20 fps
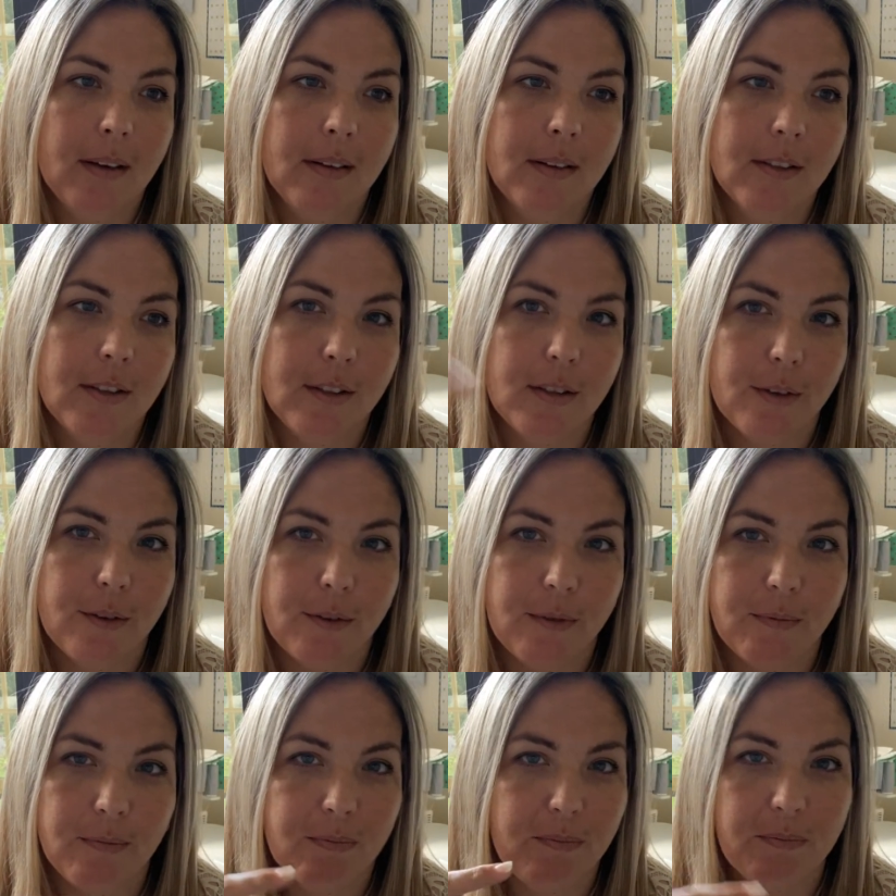to
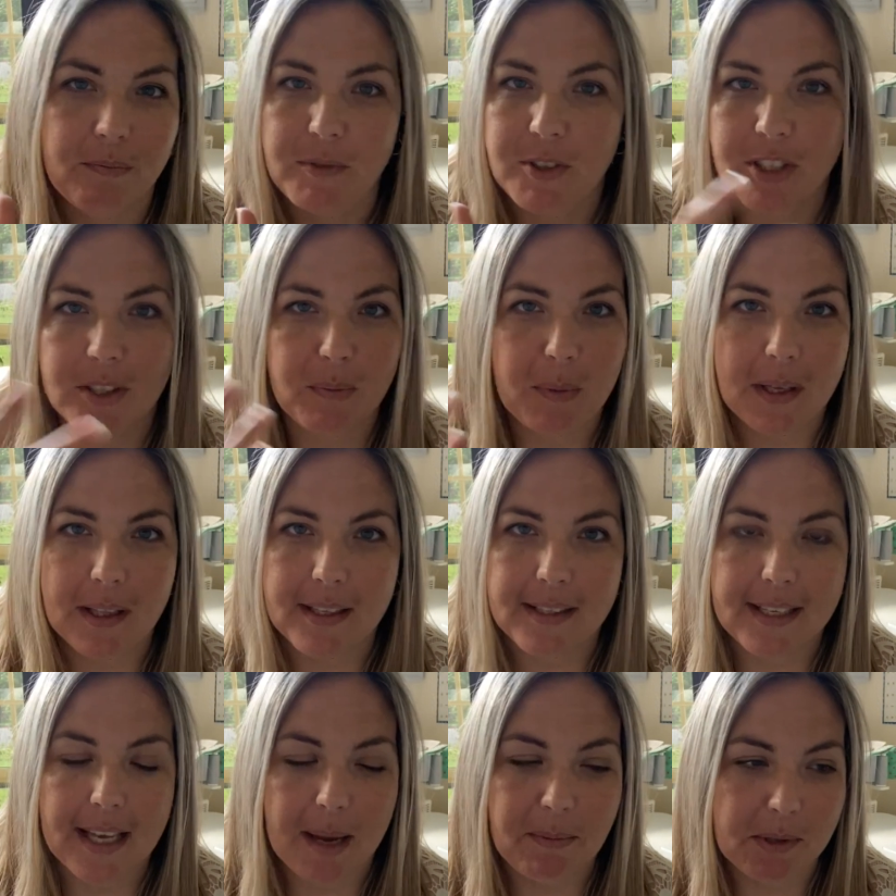just be the
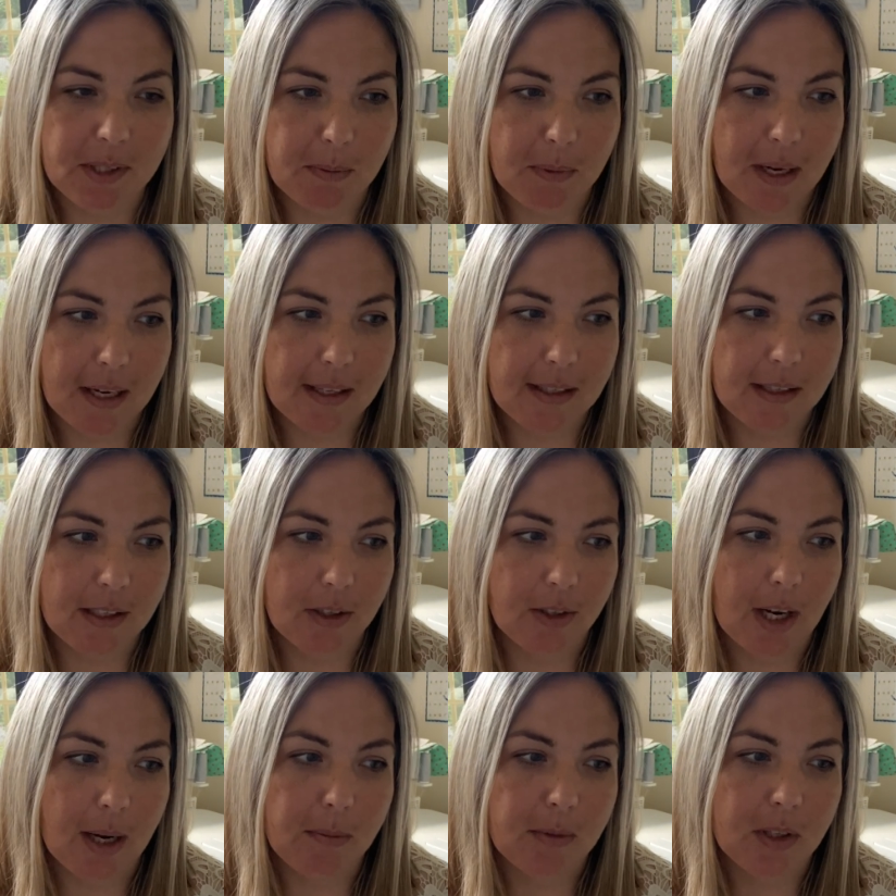same as my
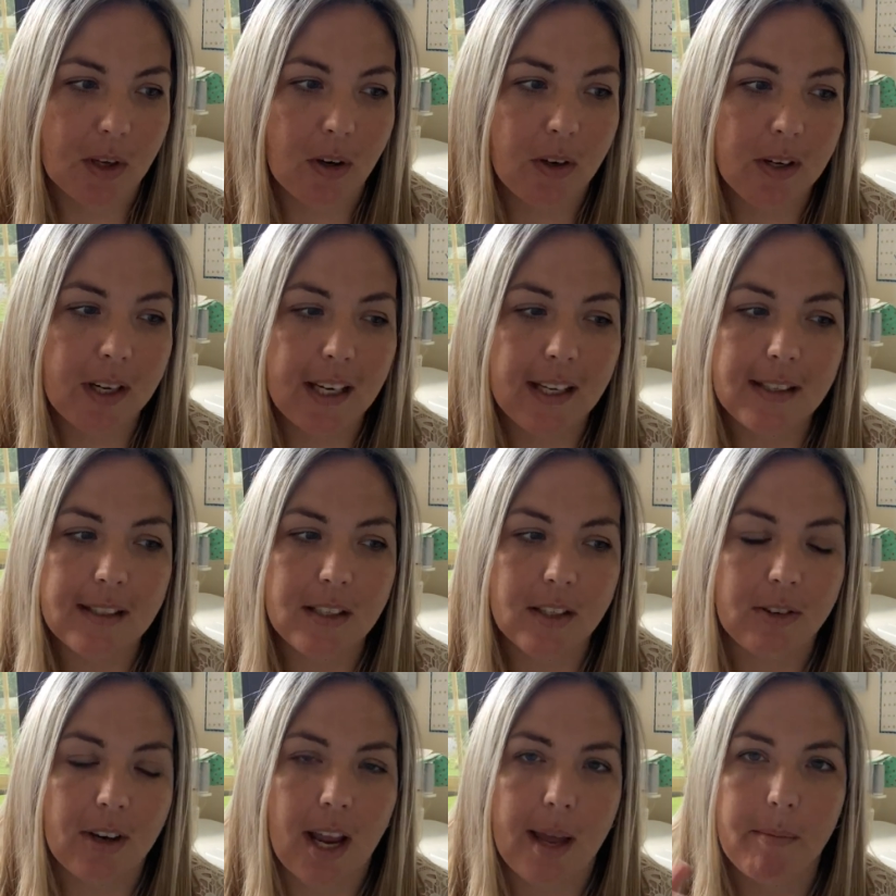Instagram. So on
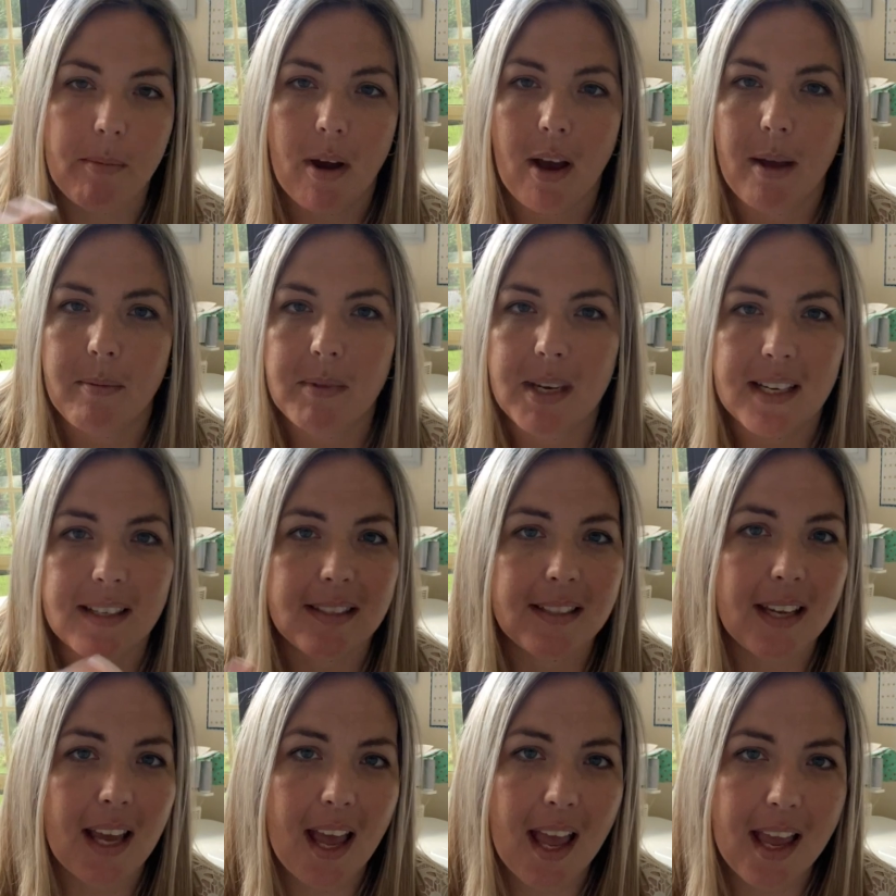Instagram, I'm Nyx
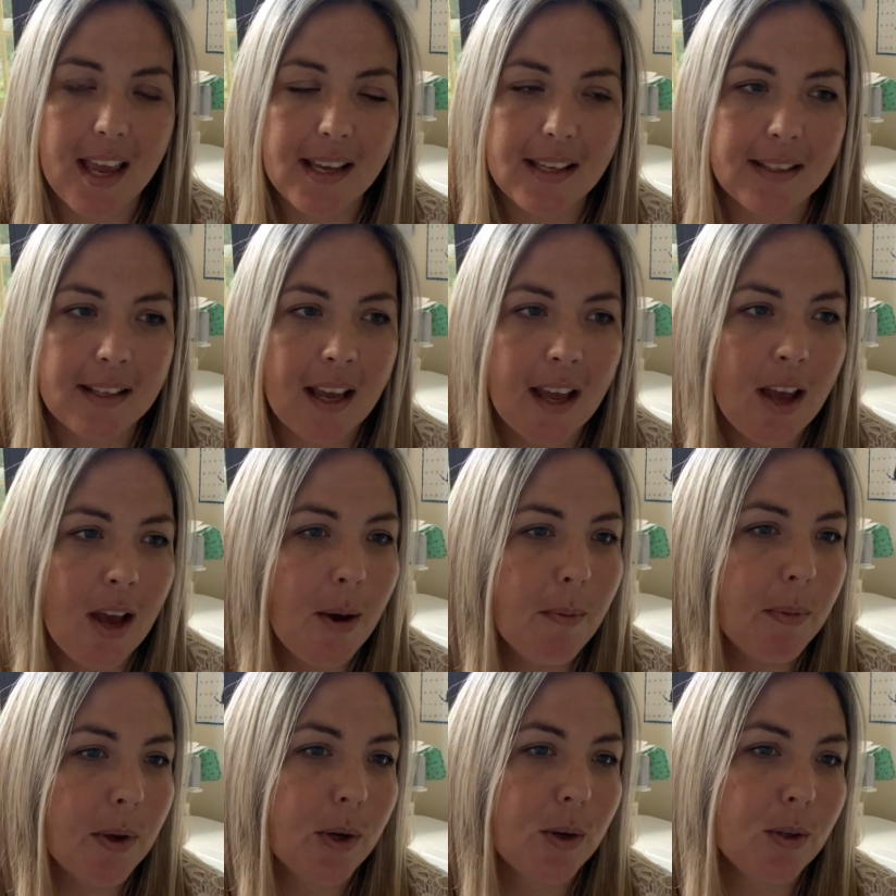Days,
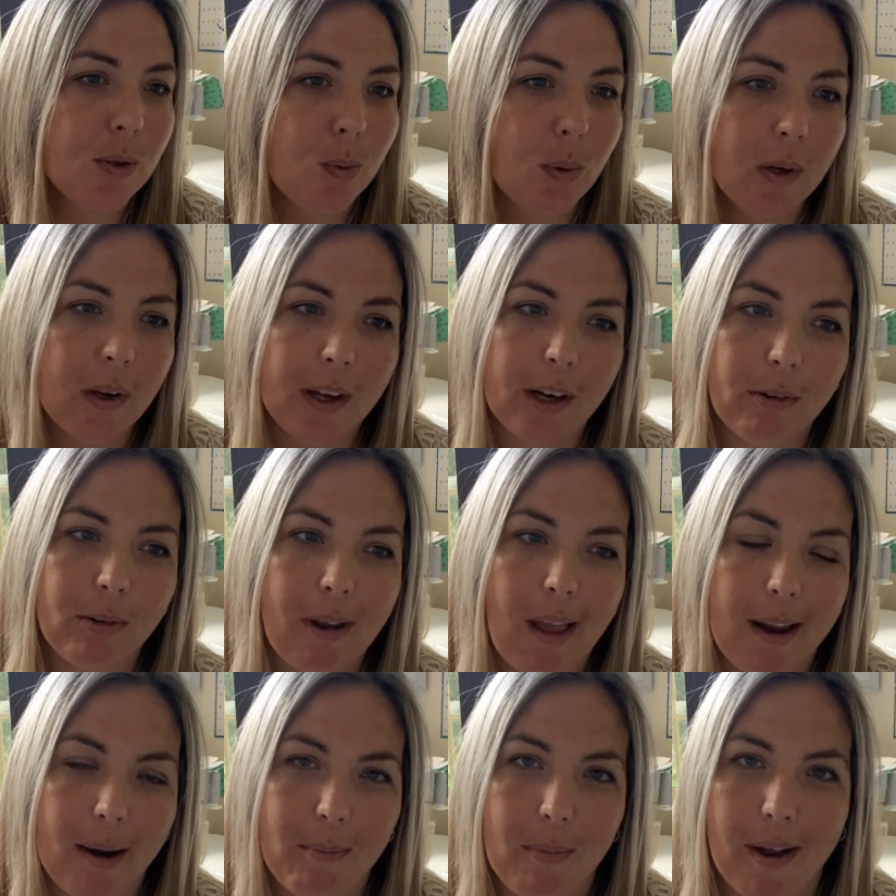because when I
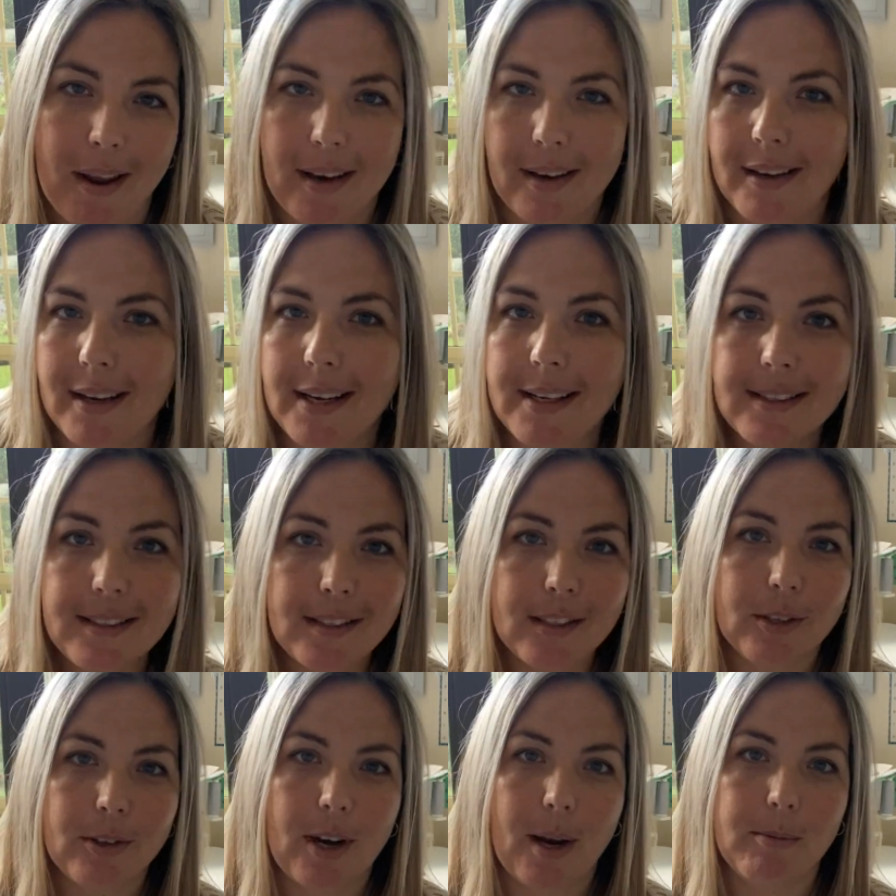created my
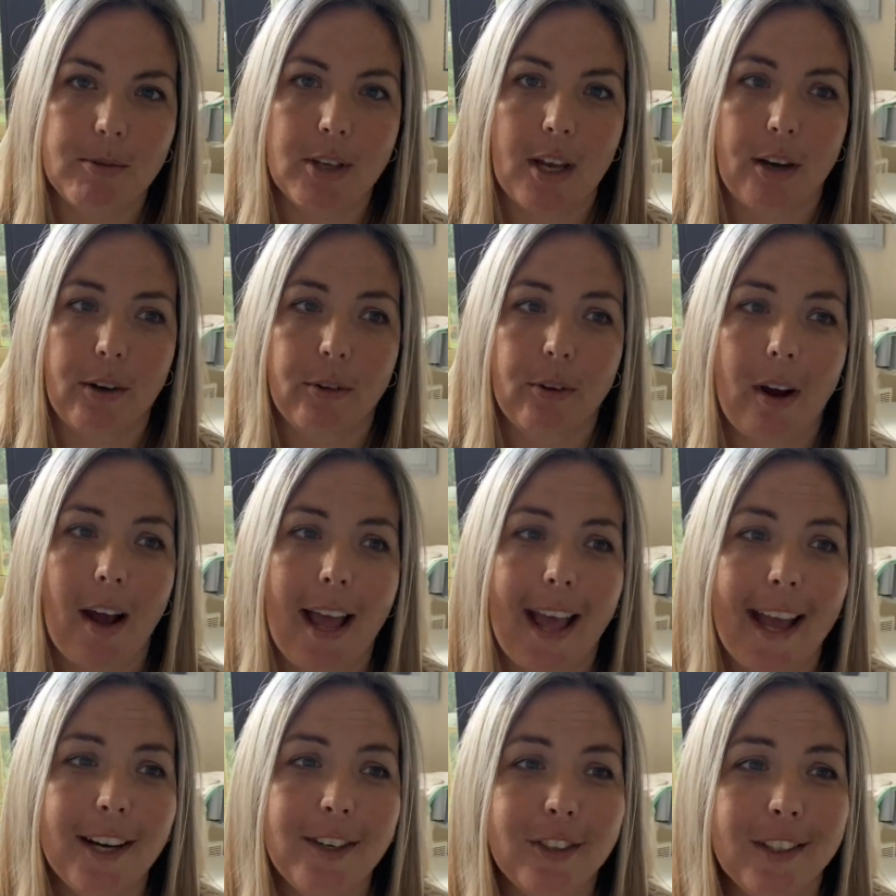Instagram channel, I
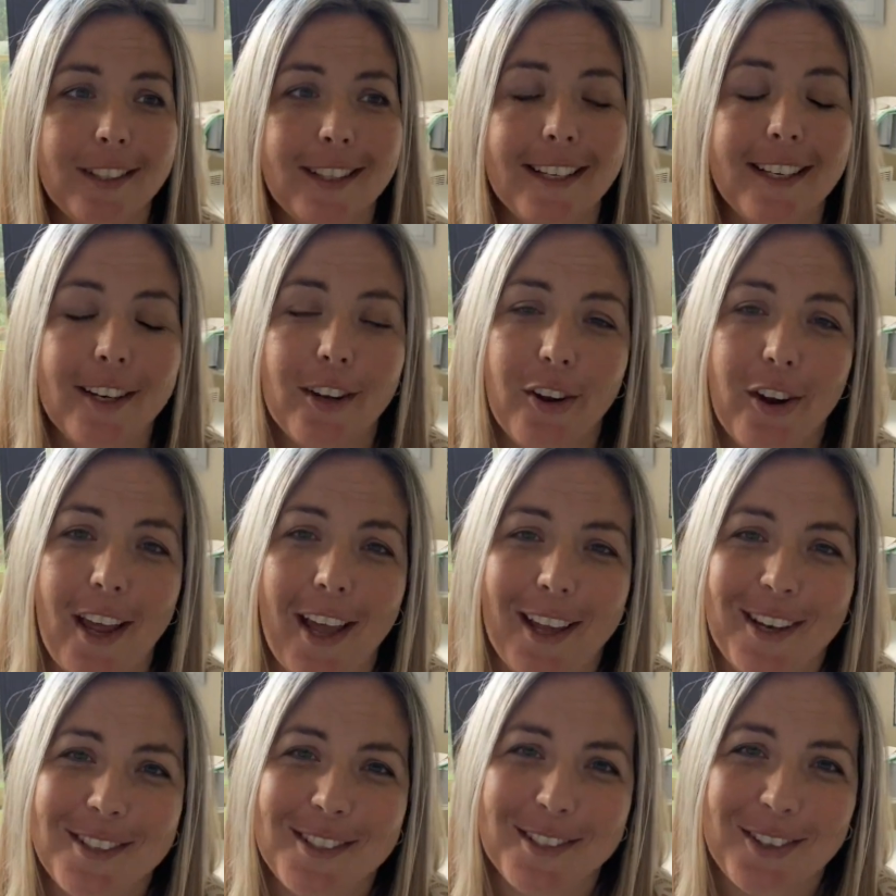actually didn't know
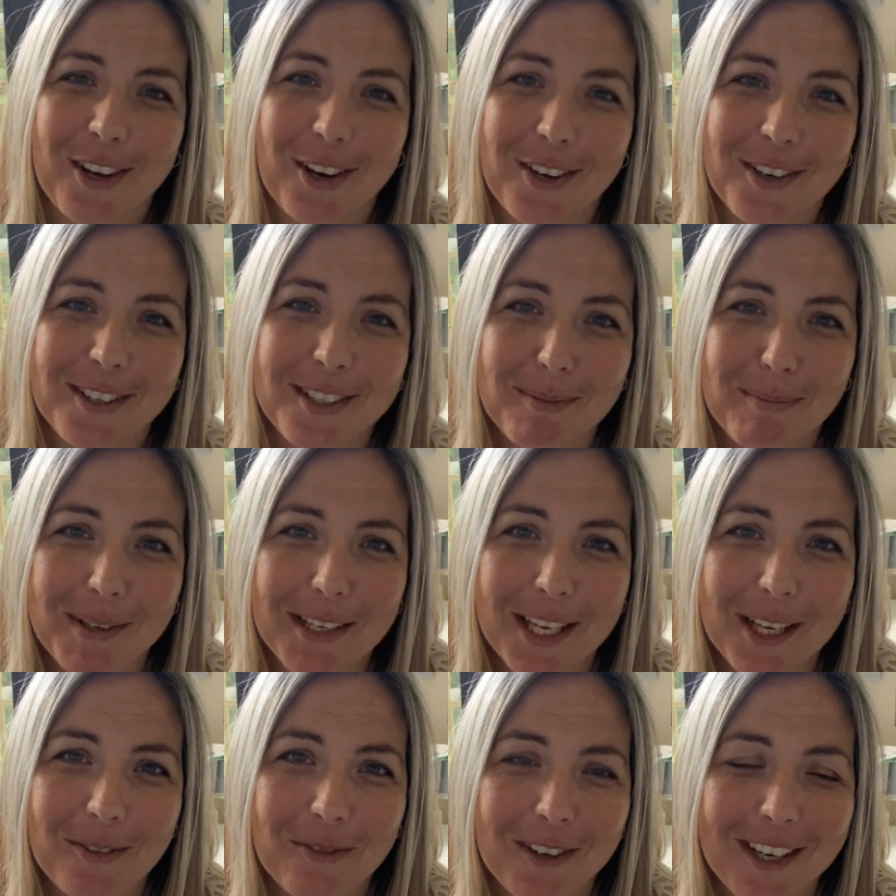how to sew to
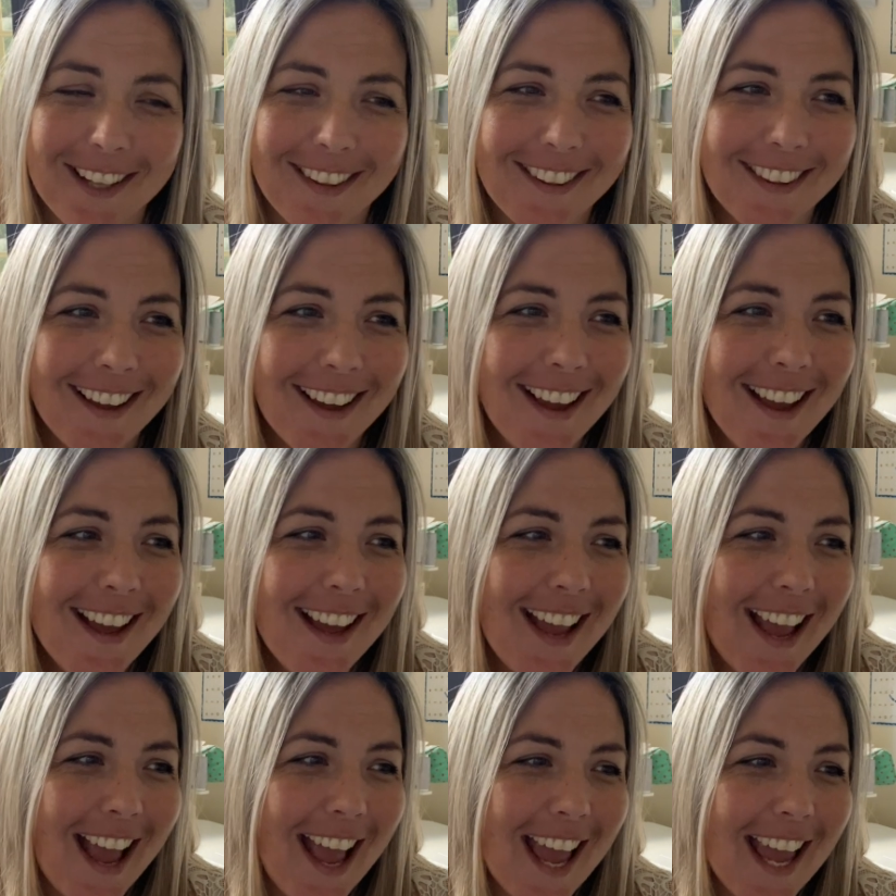begin with.
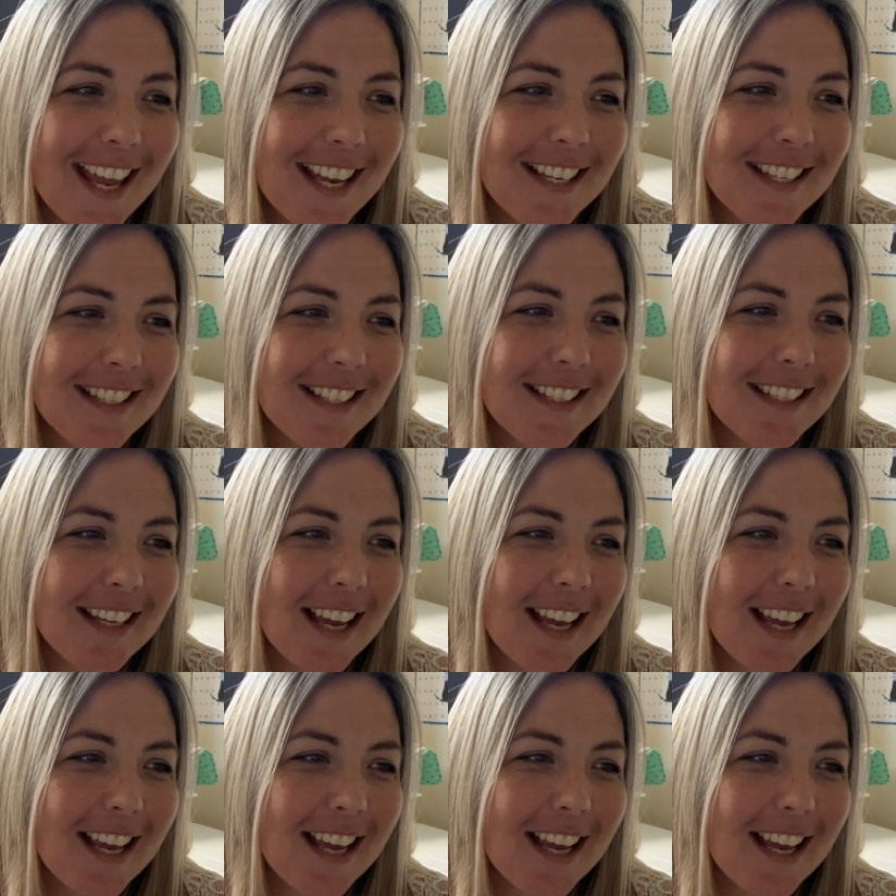And